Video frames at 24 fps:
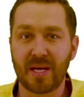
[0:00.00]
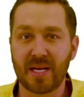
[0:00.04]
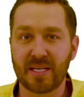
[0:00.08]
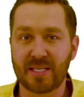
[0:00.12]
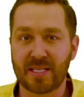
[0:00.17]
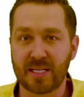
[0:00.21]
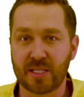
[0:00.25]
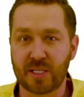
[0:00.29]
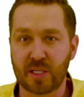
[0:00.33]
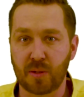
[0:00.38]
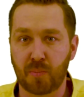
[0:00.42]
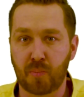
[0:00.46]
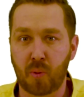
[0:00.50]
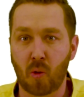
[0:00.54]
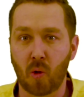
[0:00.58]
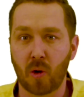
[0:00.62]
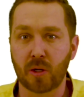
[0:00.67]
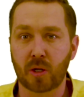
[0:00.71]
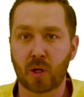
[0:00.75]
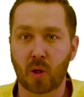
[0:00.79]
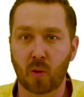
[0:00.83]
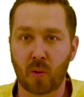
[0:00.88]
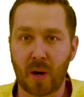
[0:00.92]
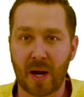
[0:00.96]
is to
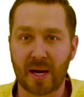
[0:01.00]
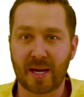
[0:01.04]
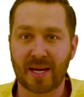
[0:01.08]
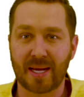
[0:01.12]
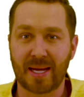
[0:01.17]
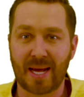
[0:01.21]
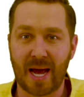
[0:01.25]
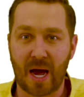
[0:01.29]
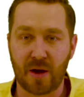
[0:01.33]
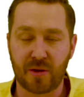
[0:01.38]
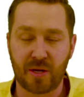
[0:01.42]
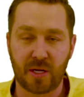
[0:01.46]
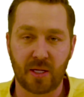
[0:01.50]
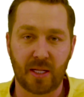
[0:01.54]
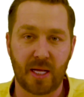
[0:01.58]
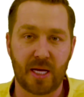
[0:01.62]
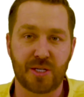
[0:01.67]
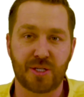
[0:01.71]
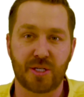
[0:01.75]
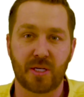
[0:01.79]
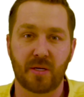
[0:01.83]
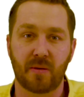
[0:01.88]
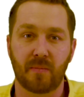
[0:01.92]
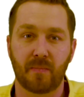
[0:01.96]
support correct
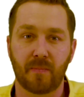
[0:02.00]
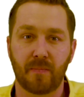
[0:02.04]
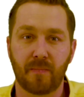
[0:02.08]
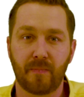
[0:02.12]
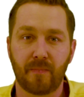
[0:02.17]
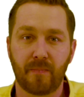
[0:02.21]
calculation.